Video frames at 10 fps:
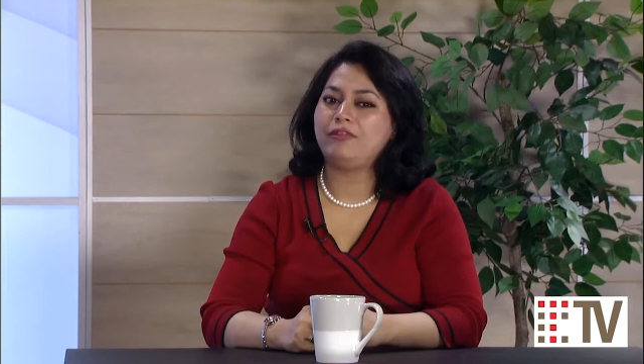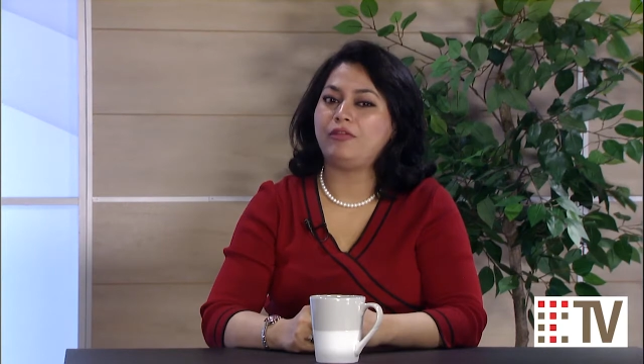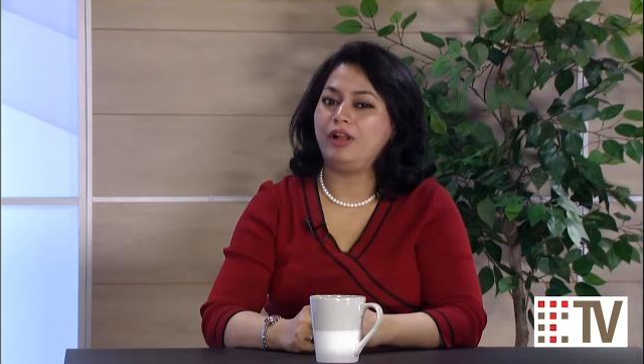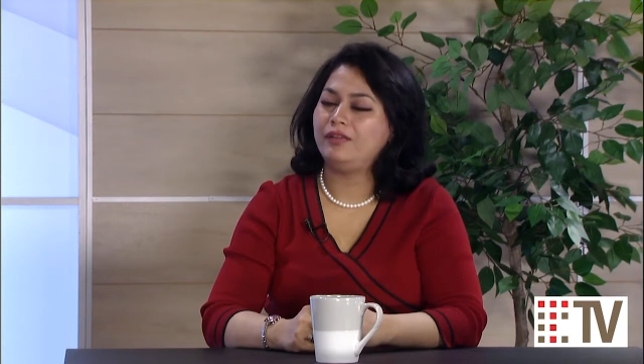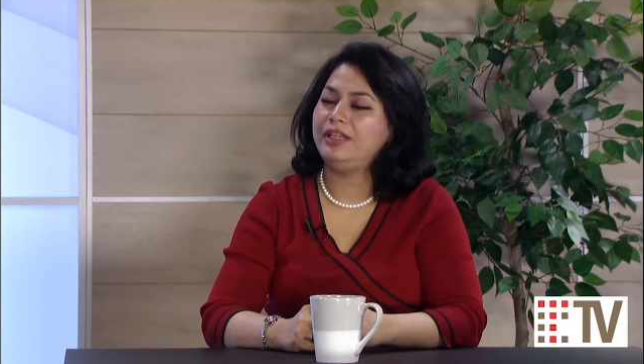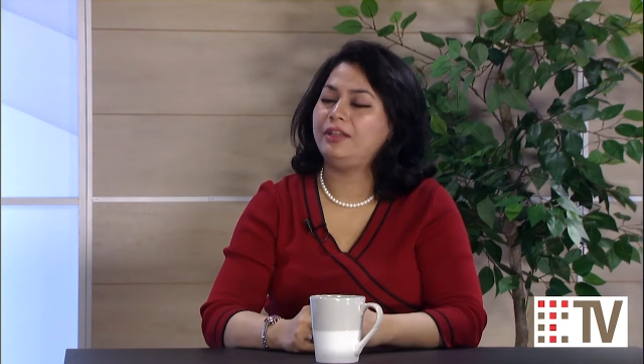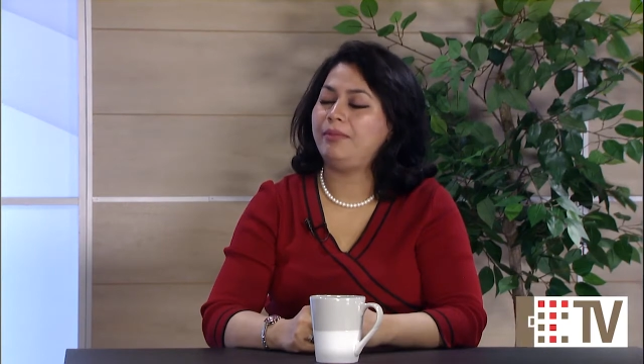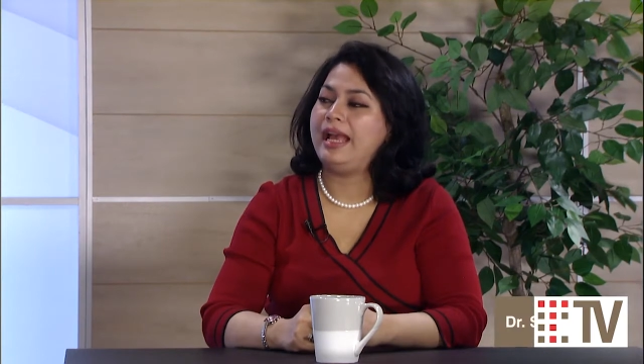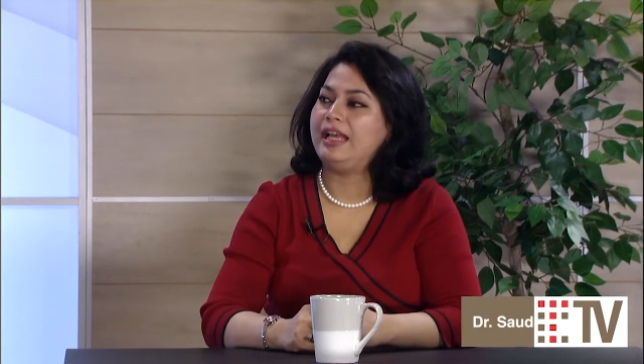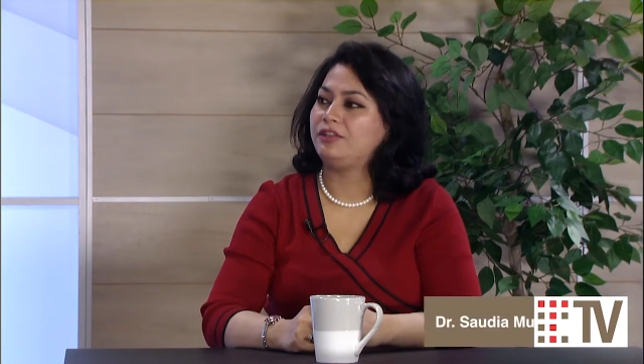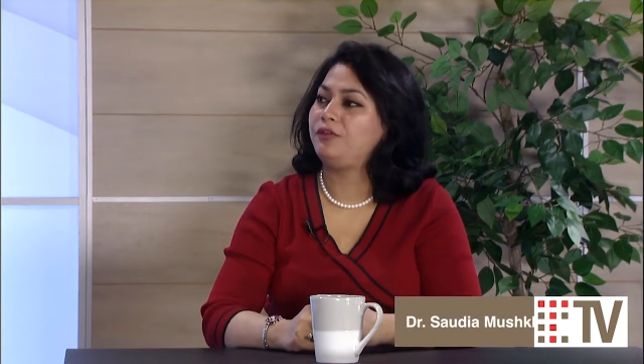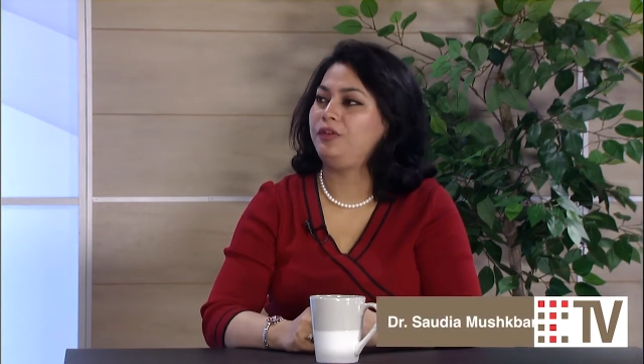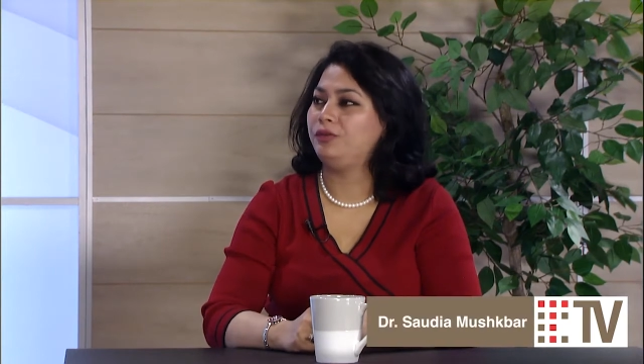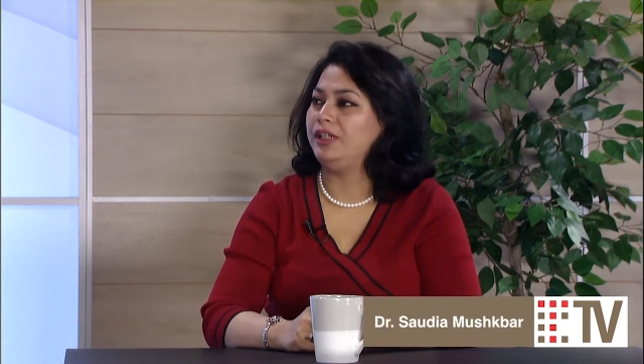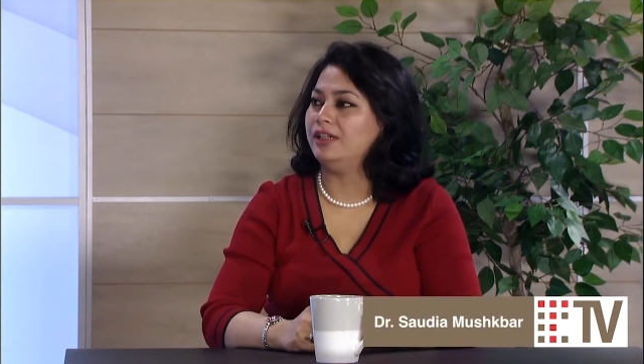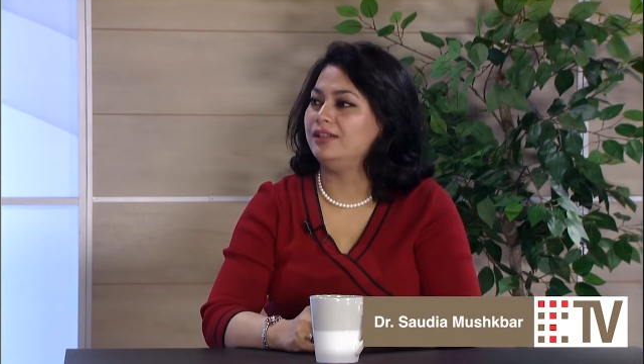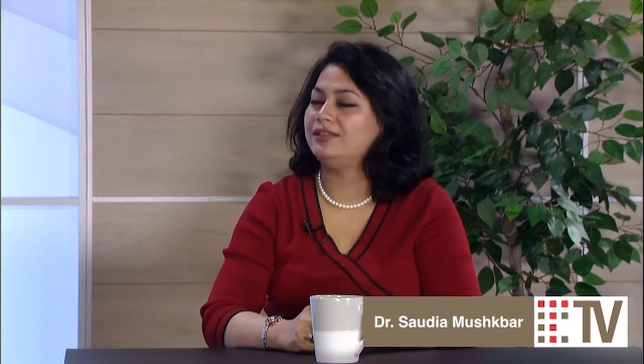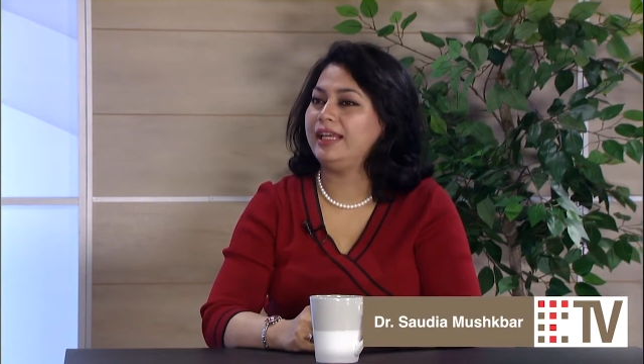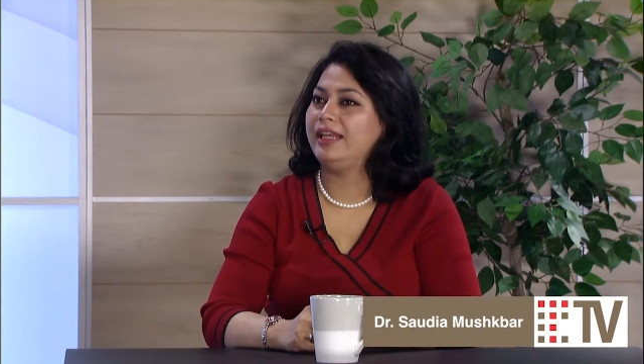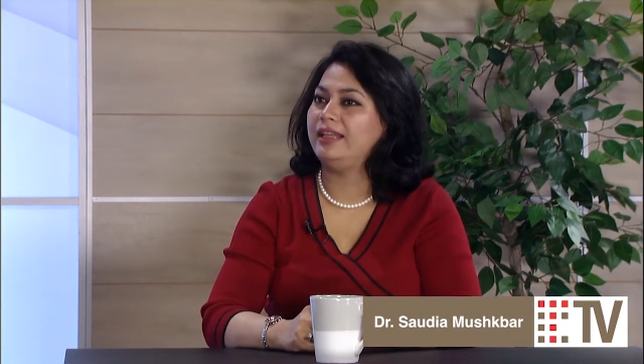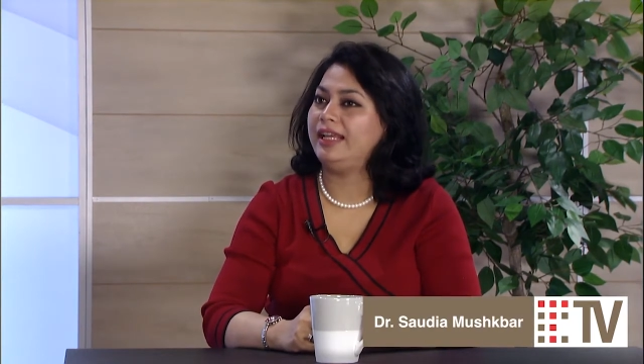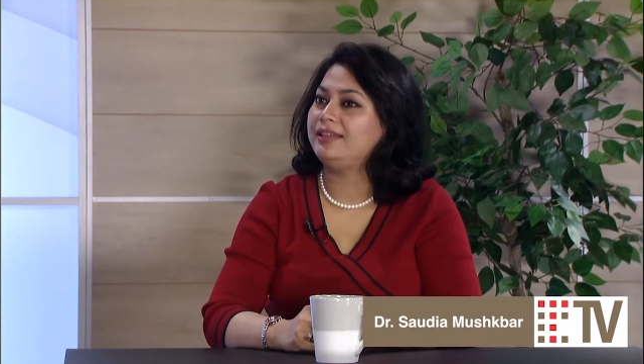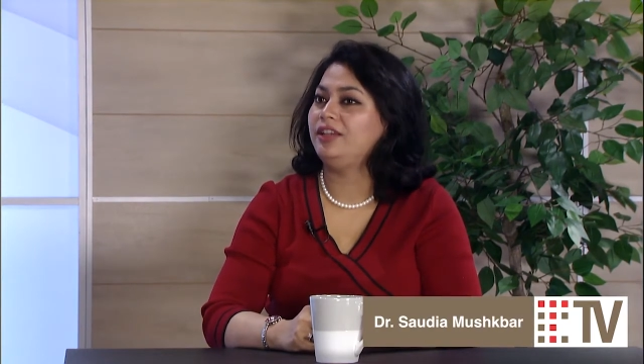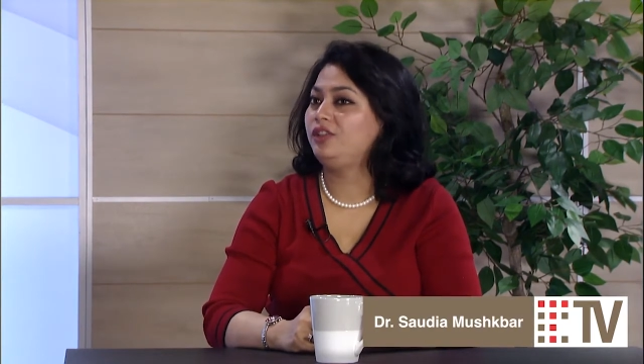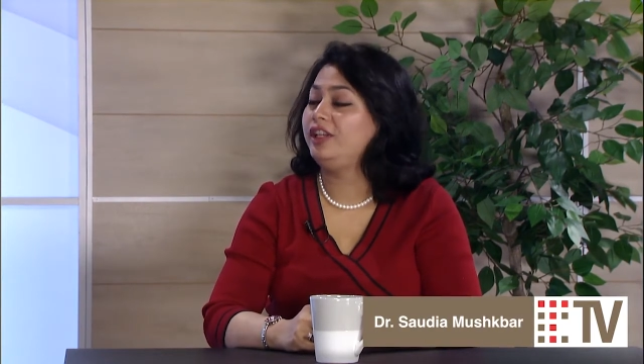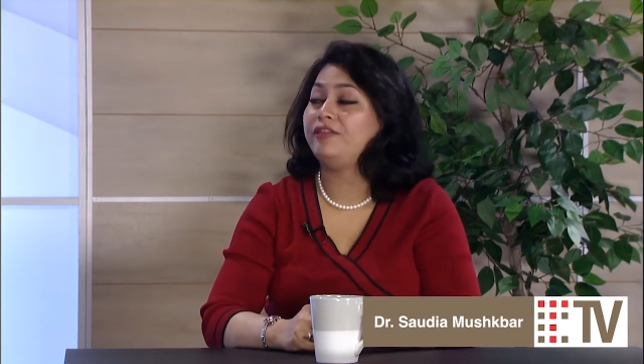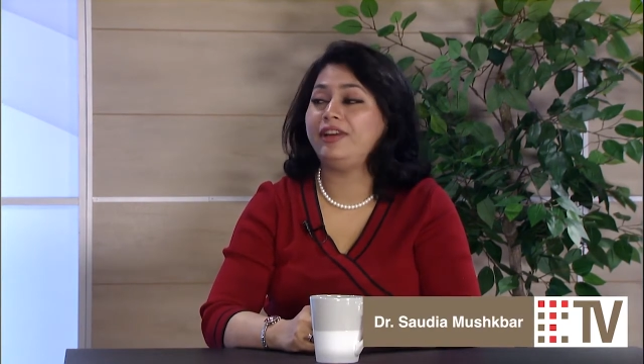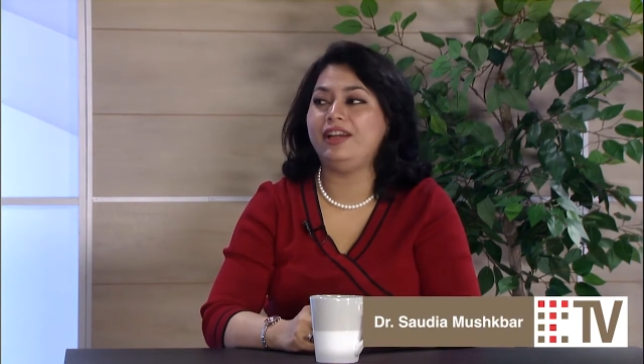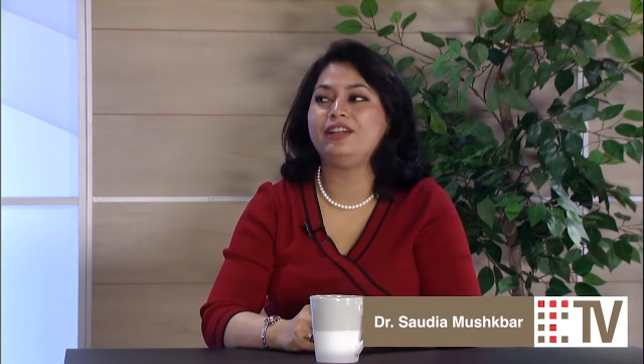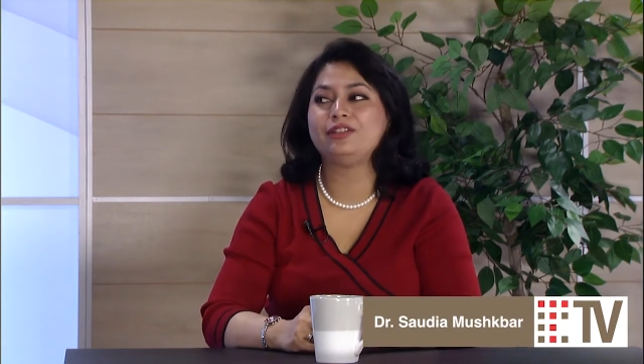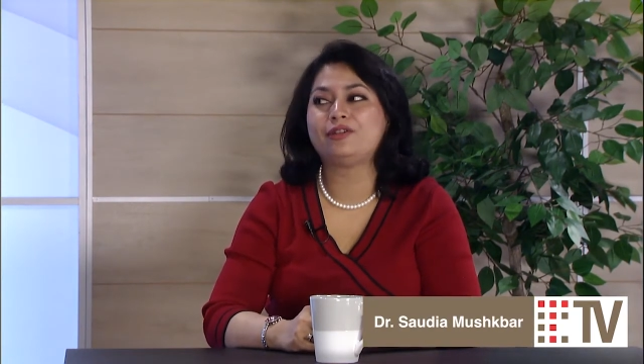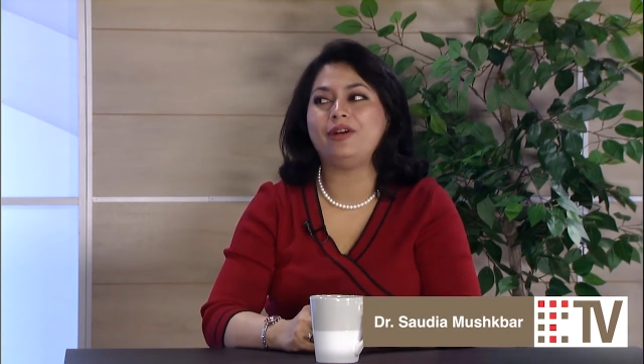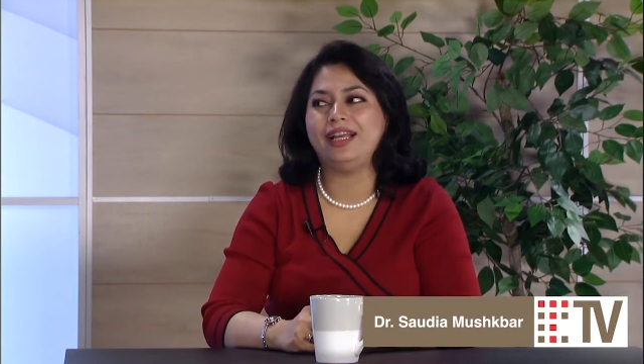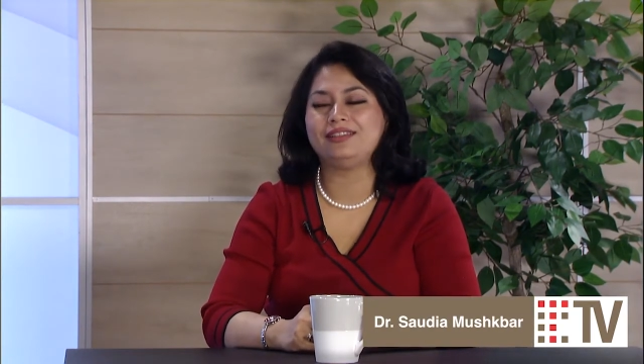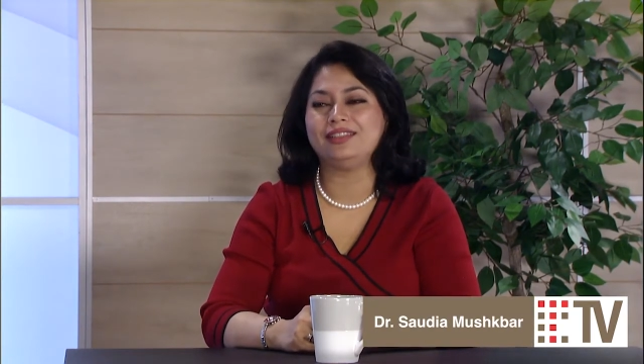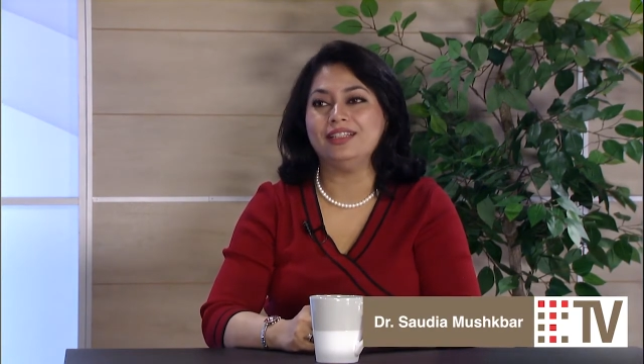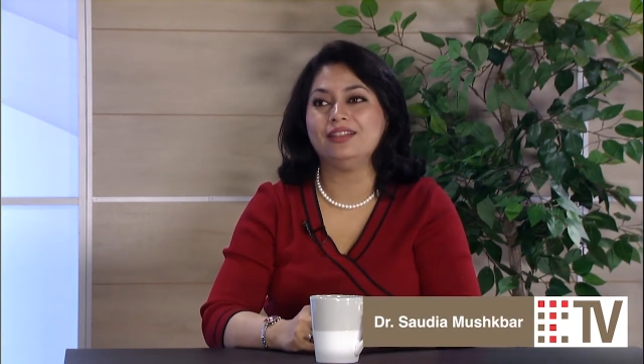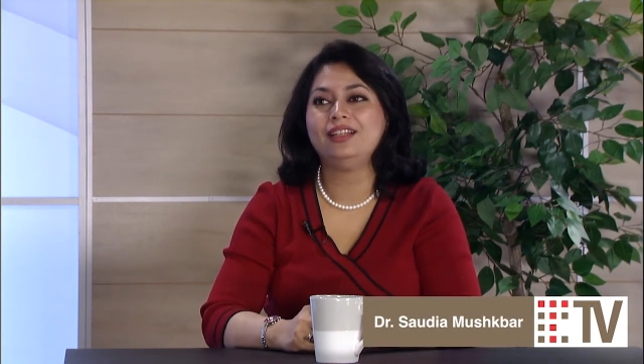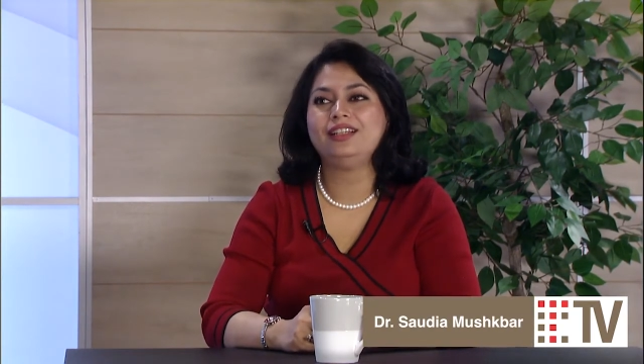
evolving in past few years, and that's actually a very good question.